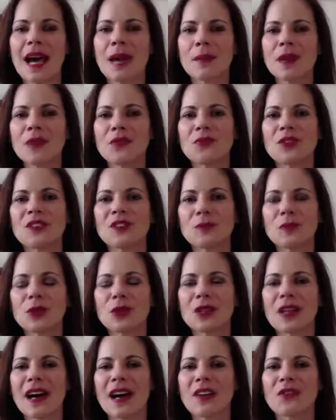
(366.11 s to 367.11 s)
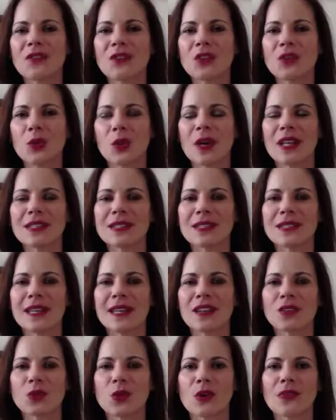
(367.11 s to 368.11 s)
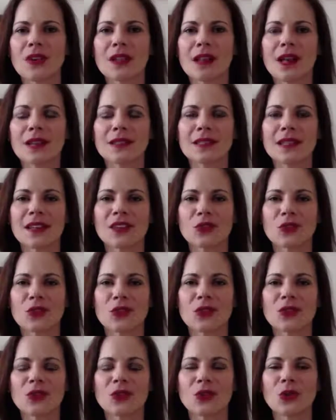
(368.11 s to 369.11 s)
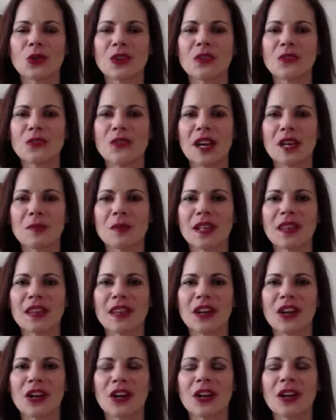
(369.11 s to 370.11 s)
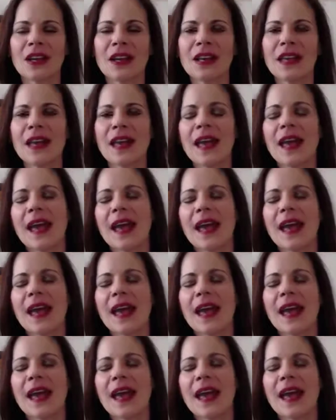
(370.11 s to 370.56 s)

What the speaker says: I'm on Facebook Live every Wednesday at 12 o'clock Central, so you can find me there.